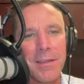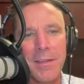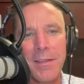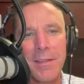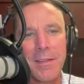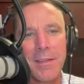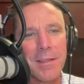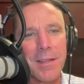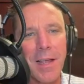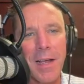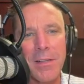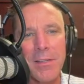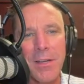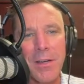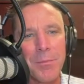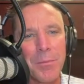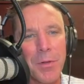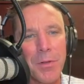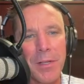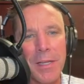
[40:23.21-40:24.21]
That's
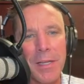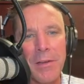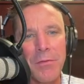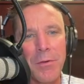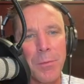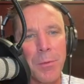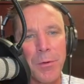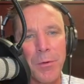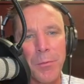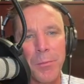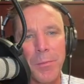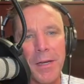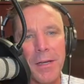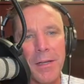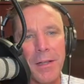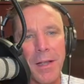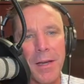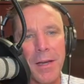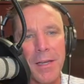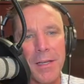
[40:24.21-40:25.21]
unbelievable to me,
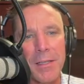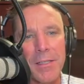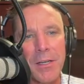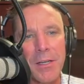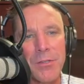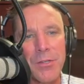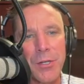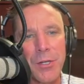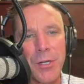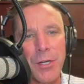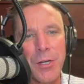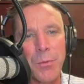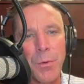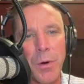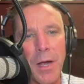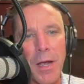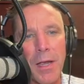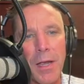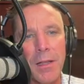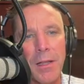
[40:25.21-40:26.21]
like in such a good
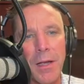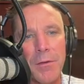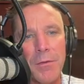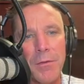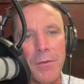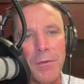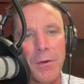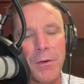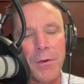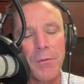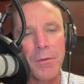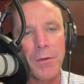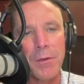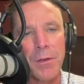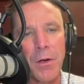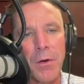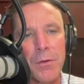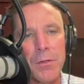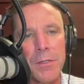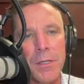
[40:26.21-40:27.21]
way. Like for
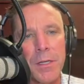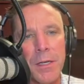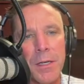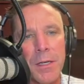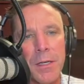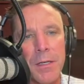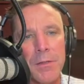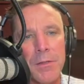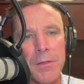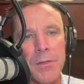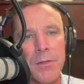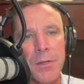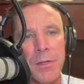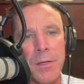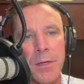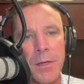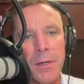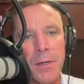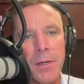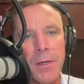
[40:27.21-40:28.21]
those kids,
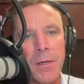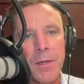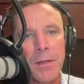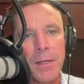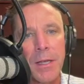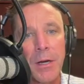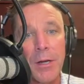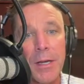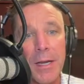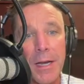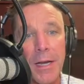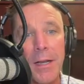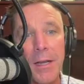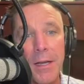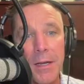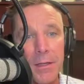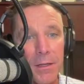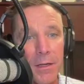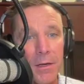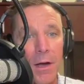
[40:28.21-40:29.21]
they're
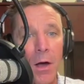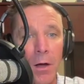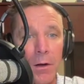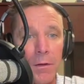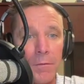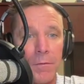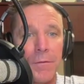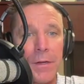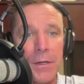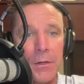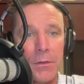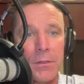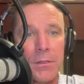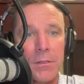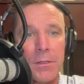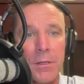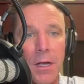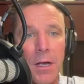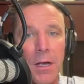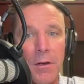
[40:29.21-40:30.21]
getting the on-field
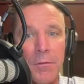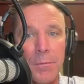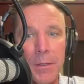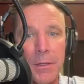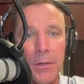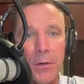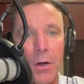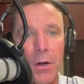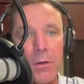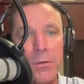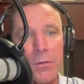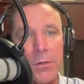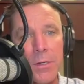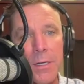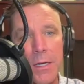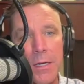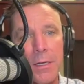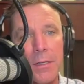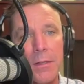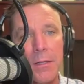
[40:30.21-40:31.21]
stuff, but they're also
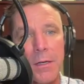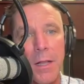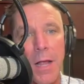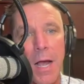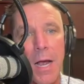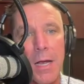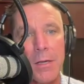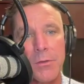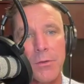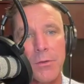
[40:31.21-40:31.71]
getting the classroom